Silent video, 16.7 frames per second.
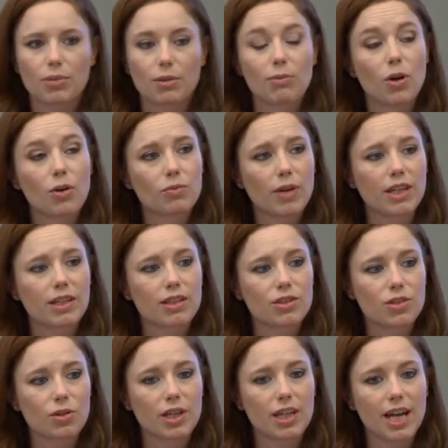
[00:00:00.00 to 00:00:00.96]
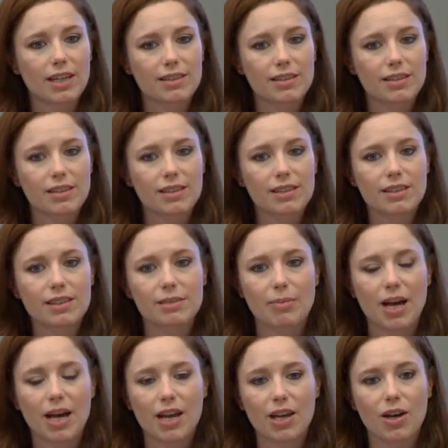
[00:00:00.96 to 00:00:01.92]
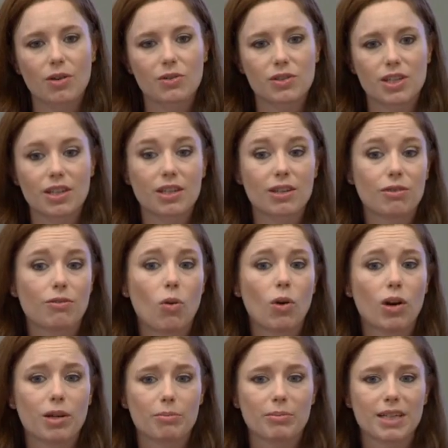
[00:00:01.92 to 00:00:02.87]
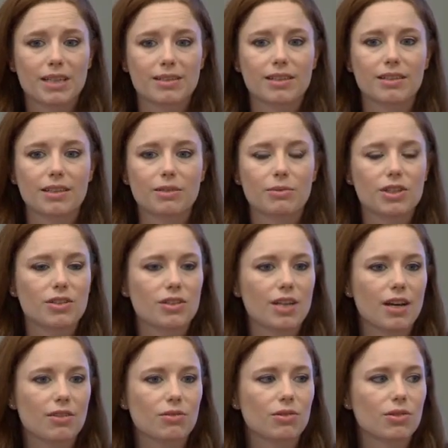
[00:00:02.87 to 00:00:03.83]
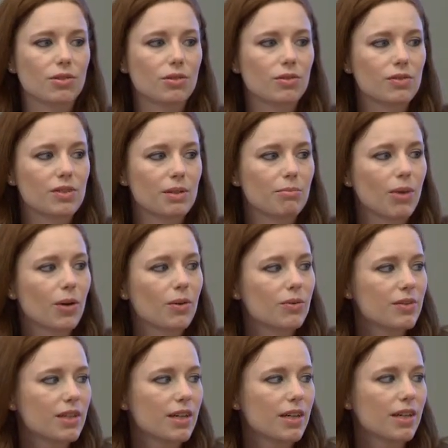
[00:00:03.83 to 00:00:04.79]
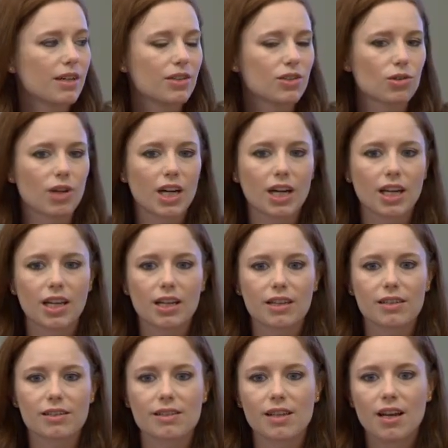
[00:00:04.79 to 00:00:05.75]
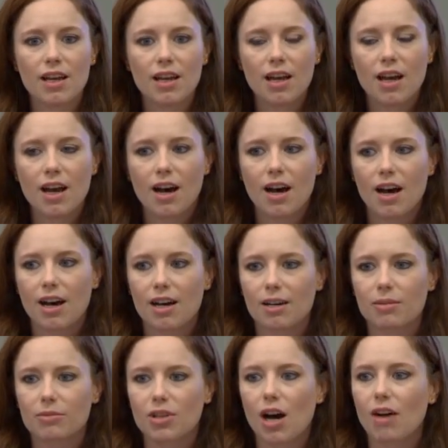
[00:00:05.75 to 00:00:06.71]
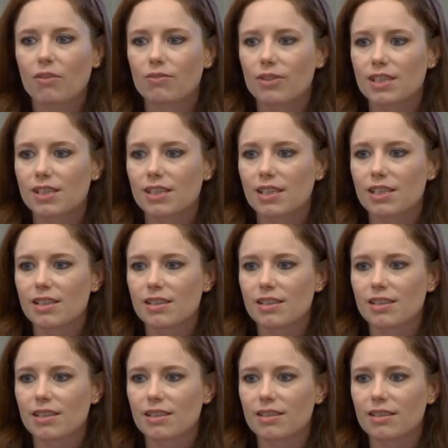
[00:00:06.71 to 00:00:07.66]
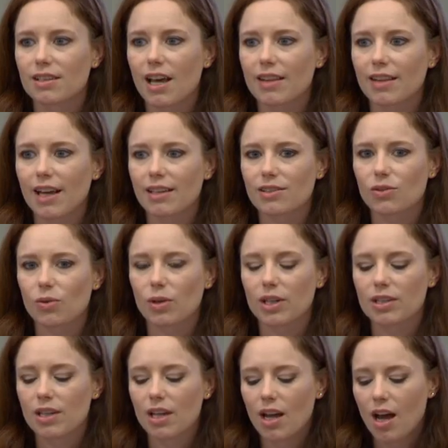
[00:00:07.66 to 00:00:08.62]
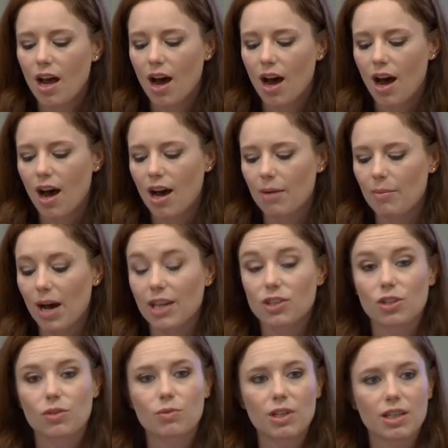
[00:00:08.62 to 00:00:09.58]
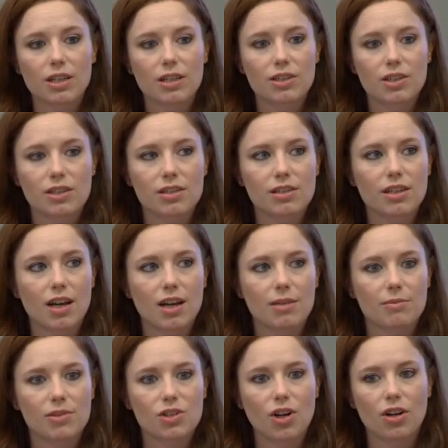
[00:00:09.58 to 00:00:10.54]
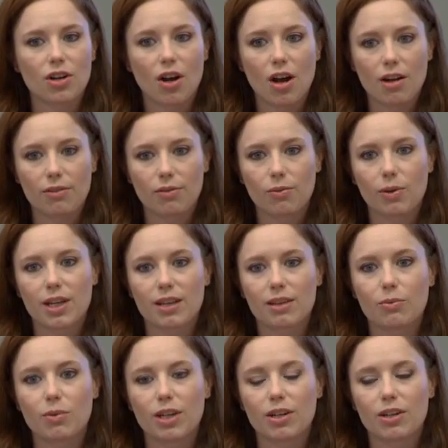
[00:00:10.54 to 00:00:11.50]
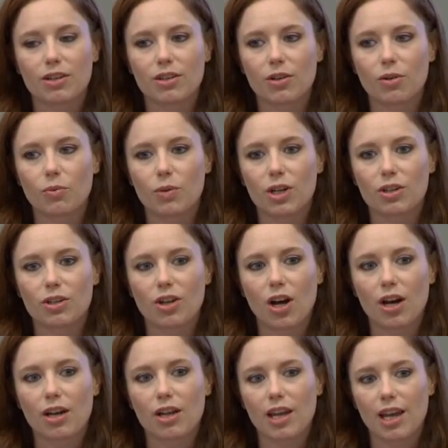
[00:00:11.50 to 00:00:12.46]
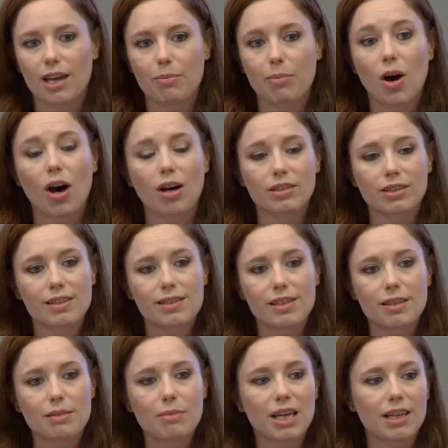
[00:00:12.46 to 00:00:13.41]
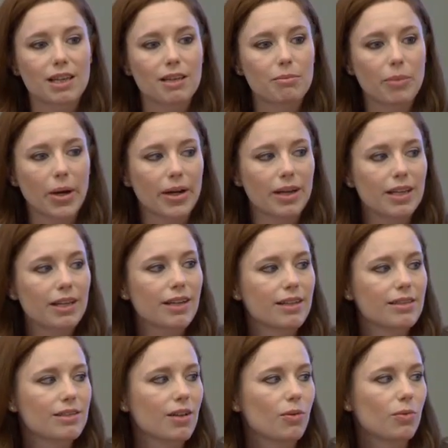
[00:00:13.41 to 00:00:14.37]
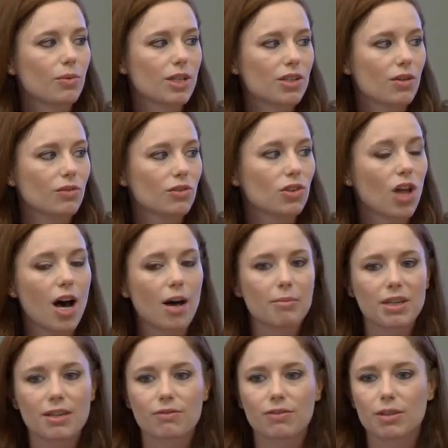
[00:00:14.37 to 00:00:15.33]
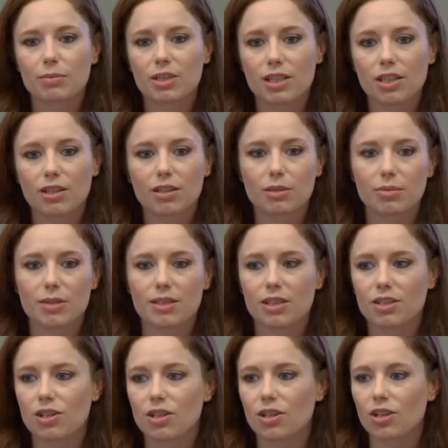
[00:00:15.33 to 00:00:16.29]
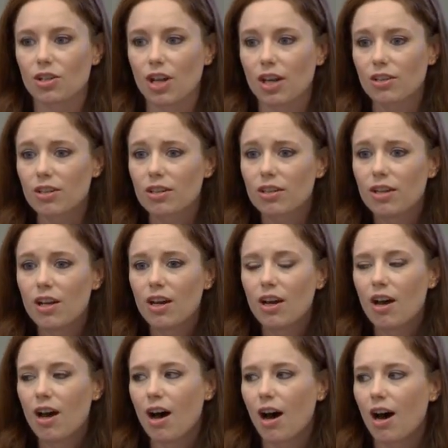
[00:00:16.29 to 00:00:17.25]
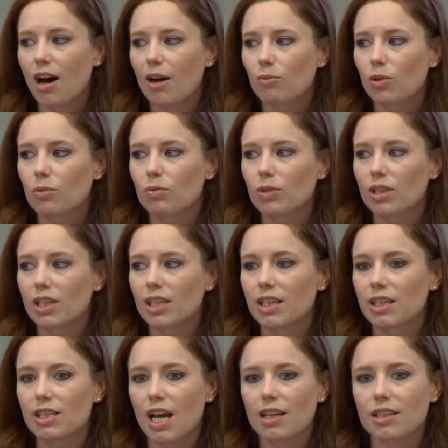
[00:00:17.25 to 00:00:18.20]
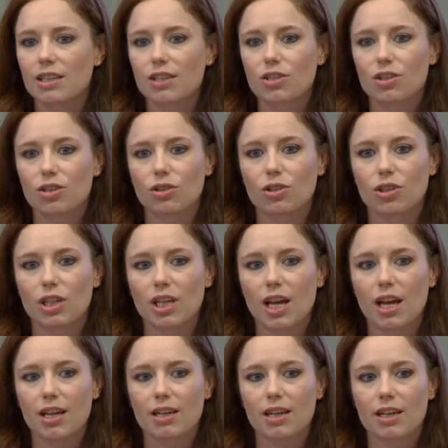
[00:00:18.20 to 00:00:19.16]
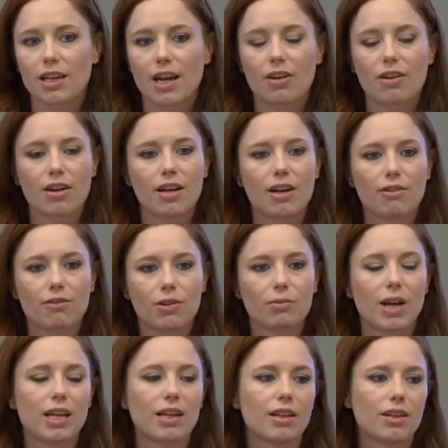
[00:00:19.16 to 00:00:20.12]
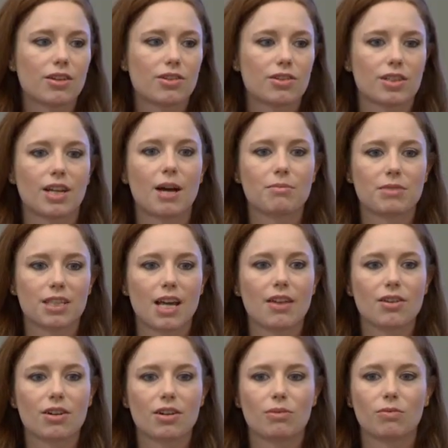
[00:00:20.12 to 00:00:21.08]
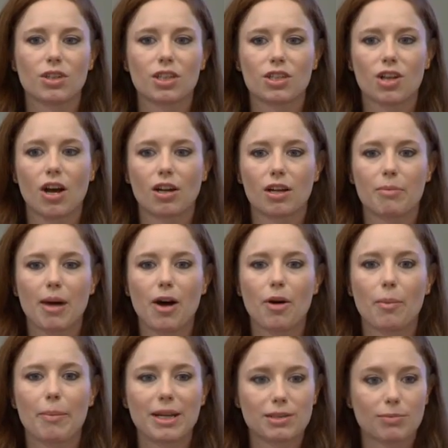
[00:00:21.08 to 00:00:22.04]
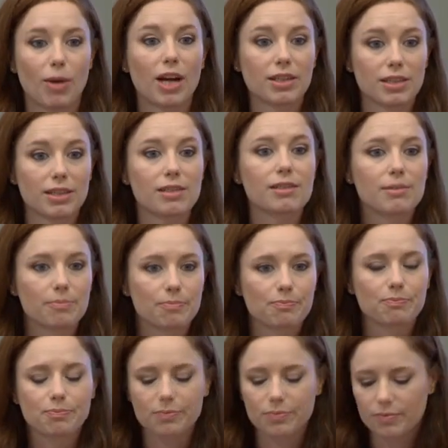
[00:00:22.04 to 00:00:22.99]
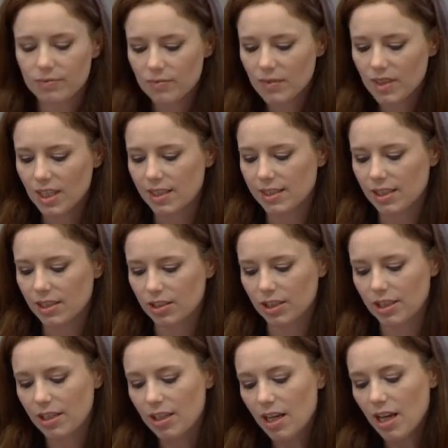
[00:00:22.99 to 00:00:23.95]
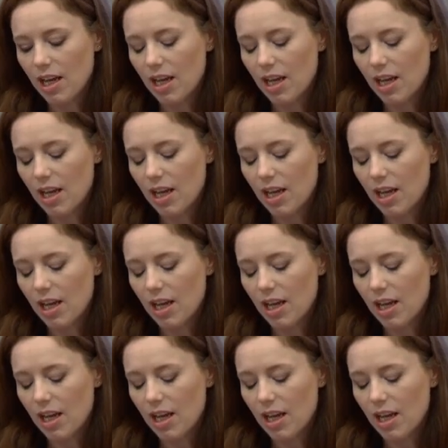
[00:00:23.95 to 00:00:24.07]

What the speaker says: promote regulatory excellence by hosting a forum, basically. We do that through symposia, trainings, conferences, and that sort. I do want to just start off with we are not a policy-making body, and so we don't lobby for a particular position or another. We're really intended to create an area for regulators to come together and really talk about best practice, essentially.